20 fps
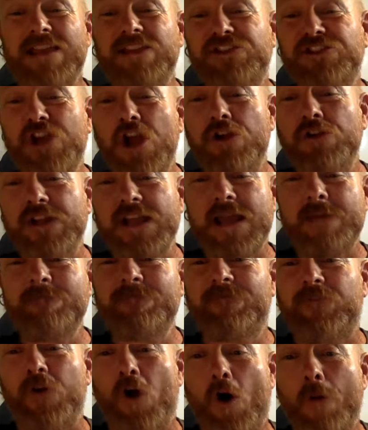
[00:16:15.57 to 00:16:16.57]
you're tuning
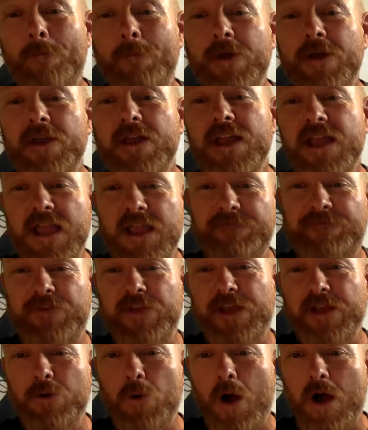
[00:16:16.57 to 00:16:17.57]
in from if
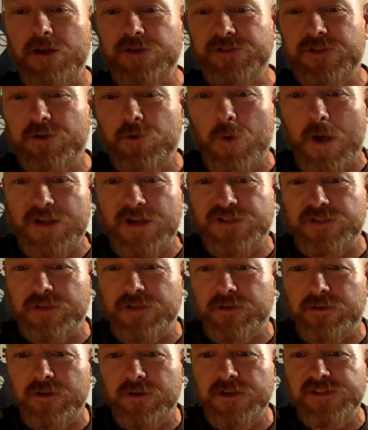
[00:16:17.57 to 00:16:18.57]
you're going to ask a
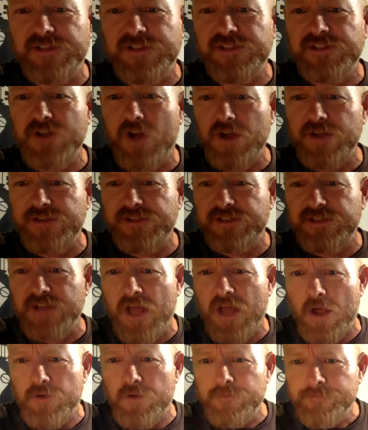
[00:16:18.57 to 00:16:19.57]
question, because it's nice to
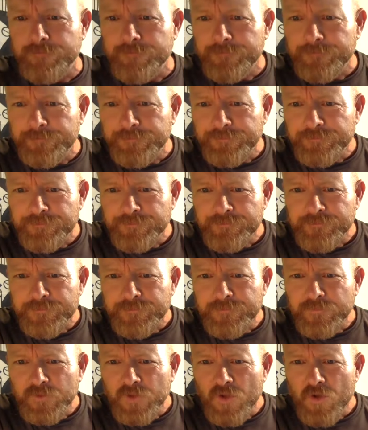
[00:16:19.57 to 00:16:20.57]
know.
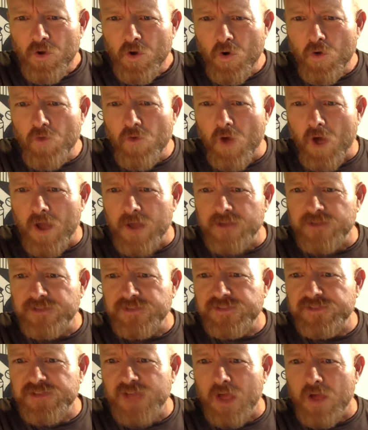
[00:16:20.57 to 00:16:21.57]
All
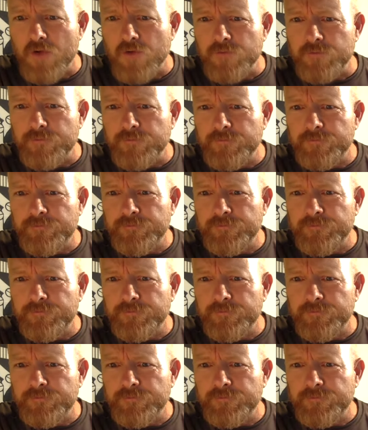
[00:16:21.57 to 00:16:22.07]
right. So